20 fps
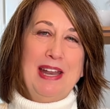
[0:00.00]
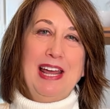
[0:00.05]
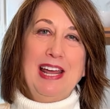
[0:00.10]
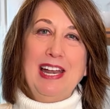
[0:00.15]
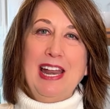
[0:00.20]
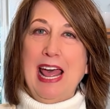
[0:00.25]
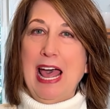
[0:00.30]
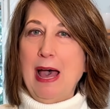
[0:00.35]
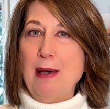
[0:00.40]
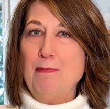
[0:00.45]
It
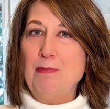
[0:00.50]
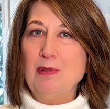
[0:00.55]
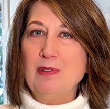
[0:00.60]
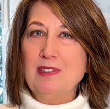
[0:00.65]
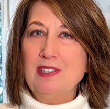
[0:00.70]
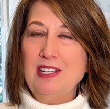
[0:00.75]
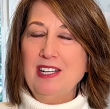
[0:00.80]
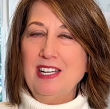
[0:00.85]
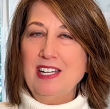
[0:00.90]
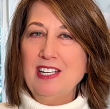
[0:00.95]
had
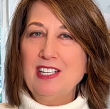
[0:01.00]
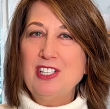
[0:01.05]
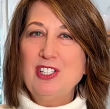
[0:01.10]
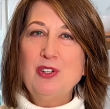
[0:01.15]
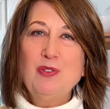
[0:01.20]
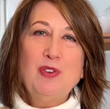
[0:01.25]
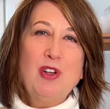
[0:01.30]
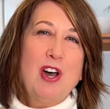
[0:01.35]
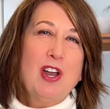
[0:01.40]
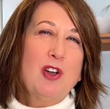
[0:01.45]
apples in it.
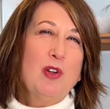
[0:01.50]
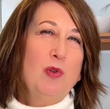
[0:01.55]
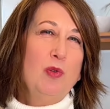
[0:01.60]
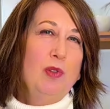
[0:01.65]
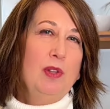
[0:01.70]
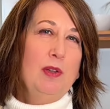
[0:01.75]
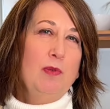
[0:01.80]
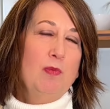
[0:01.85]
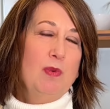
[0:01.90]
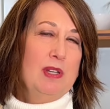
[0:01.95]
So not
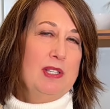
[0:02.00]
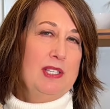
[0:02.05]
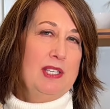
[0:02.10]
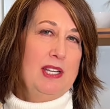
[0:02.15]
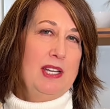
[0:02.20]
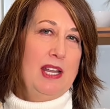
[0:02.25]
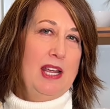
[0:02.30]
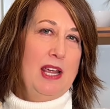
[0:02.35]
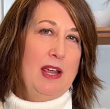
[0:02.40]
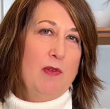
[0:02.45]
only was
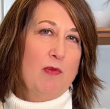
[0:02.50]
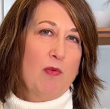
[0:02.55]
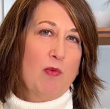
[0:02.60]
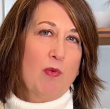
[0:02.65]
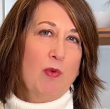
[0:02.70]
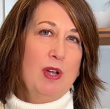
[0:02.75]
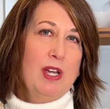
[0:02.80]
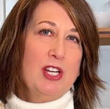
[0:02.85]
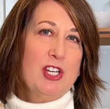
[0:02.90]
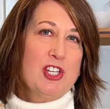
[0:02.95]
it a
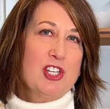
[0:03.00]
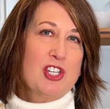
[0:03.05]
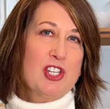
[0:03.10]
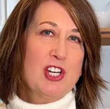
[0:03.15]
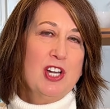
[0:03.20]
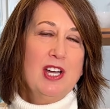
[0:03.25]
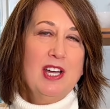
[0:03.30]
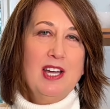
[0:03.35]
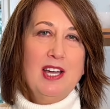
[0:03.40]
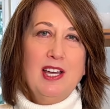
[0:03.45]

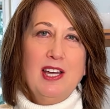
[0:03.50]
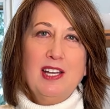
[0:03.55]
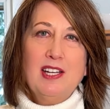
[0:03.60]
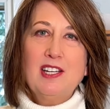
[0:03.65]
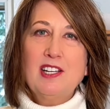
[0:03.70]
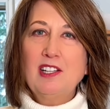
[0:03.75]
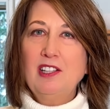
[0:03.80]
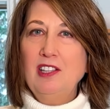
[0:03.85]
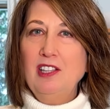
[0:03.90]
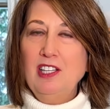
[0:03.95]
rich,
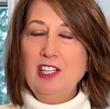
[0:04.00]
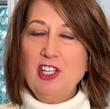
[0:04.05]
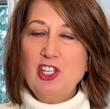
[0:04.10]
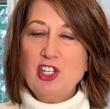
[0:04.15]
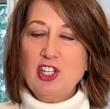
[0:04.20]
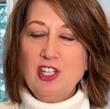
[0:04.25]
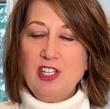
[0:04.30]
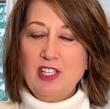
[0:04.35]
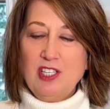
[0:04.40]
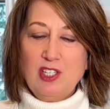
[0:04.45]

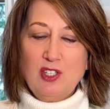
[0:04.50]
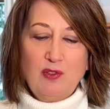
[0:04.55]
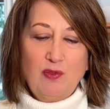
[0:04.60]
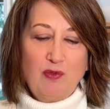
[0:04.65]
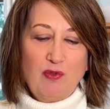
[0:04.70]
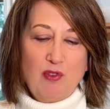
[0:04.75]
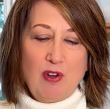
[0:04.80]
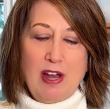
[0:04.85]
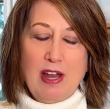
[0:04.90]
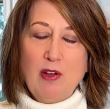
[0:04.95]

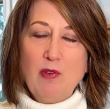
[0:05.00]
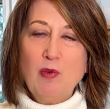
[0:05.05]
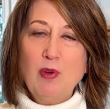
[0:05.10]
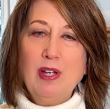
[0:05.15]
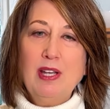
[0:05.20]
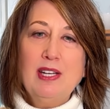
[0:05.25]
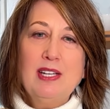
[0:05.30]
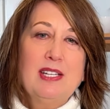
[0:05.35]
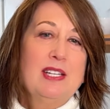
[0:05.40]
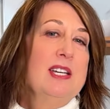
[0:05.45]
delicious,
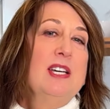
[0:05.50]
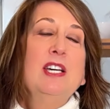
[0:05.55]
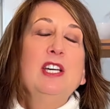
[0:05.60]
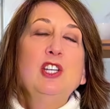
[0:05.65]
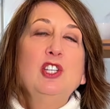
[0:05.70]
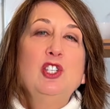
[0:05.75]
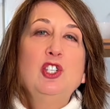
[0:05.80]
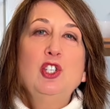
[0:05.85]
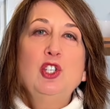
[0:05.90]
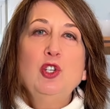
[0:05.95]
fragrant
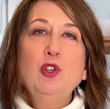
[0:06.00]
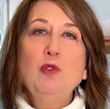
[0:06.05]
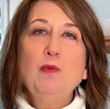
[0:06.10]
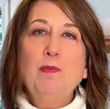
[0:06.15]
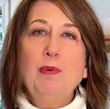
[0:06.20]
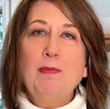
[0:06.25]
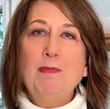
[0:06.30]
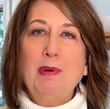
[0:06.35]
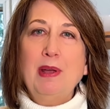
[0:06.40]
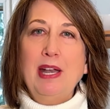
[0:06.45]

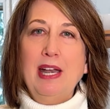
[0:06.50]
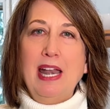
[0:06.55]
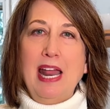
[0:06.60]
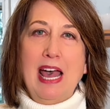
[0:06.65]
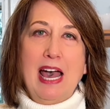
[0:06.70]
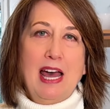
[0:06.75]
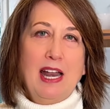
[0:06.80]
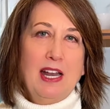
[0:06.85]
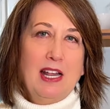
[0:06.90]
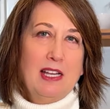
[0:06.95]
soup, but it
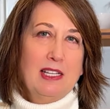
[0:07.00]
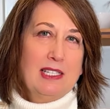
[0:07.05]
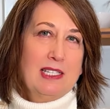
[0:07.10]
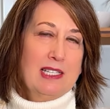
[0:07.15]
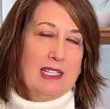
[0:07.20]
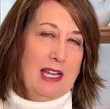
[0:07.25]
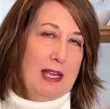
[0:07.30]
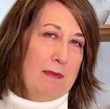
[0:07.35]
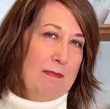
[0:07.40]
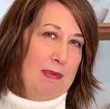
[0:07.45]
had a
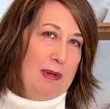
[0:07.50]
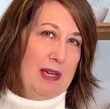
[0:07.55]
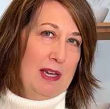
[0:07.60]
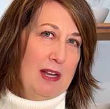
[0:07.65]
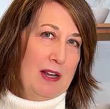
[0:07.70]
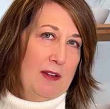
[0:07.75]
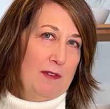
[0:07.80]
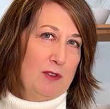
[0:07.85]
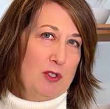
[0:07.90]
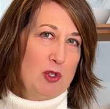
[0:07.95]
slight
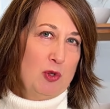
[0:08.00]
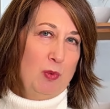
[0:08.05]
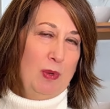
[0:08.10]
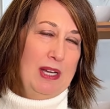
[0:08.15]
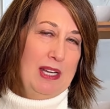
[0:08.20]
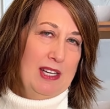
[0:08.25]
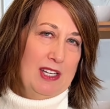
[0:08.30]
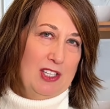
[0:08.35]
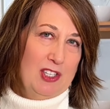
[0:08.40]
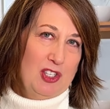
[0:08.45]
bit of
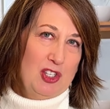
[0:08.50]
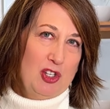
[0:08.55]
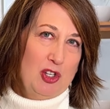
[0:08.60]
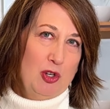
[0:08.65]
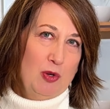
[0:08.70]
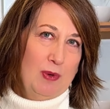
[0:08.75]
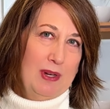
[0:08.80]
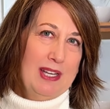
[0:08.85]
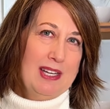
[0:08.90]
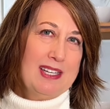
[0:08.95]
sweetness
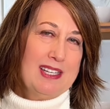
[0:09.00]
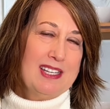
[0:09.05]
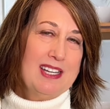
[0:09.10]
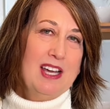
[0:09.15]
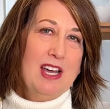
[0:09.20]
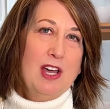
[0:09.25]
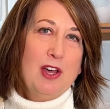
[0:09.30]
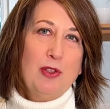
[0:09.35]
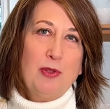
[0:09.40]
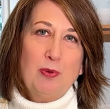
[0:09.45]
to
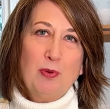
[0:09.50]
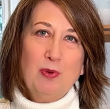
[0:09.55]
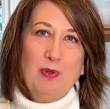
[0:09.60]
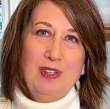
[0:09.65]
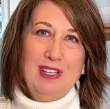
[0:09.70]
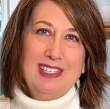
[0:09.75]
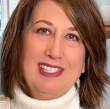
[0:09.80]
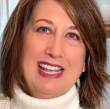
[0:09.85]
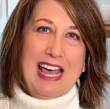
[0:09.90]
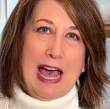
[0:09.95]
it
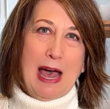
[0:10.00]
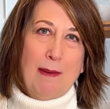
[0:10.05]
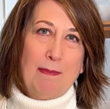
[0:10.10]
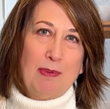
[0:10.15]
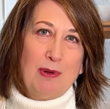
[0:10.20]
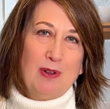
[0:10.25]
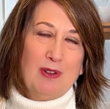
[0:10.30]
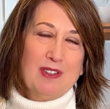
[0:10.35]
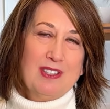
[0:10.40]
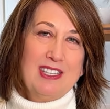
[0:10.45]
through these
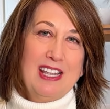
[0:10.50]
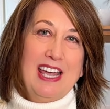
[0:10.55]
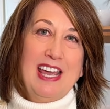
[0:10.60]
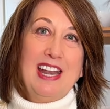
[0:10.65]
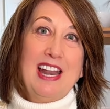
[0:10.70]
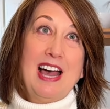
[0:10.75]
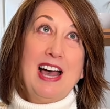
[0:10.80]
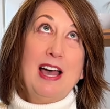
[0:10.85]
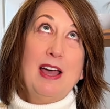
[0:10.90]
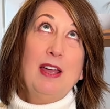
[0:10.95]
apples.
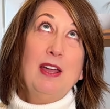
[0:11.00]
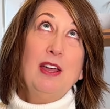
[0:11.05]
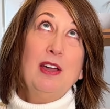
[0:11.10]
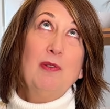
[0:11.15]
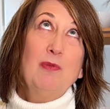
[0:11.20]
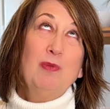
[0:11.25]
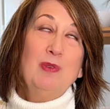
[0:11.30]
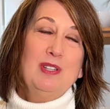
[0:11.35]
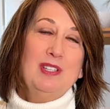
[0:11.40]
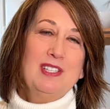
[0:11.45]
And
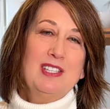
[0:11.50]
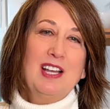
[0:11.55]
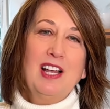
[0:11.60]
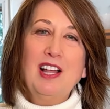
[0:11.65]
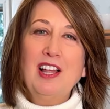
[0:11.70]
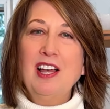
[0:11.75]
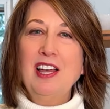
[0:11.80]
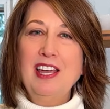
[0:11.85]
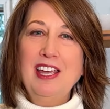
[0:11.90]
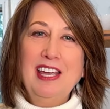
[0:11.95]
I was
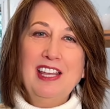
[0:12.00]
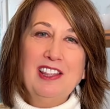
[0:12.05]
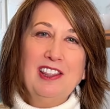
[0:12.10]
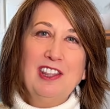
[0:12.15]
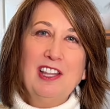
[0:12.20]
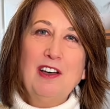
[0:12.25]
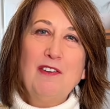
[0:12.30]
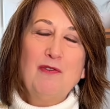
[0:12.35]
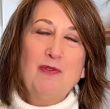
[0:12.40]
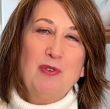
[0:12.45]

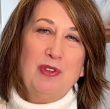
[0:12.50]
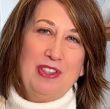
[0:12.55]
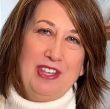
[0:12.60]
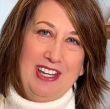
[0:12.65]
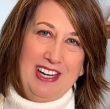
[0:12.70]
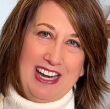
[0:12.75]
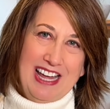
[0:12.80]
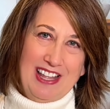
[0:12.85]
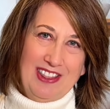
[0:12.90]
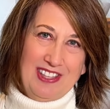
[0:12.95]
in love
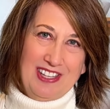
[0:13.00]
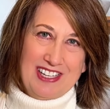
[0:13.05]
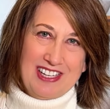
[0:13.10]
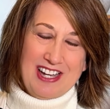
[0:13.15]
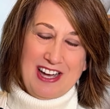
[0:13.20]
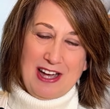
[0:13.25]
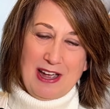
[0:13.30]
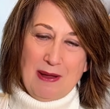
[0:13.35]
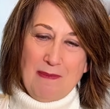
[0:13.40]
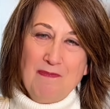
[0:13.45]
with it at the
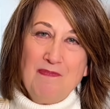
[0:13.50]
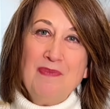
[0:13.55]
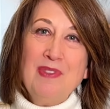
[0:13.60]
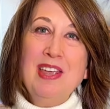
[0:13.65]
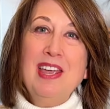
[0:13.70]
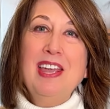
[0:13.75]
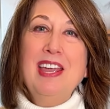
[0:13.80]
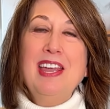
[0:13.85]
time.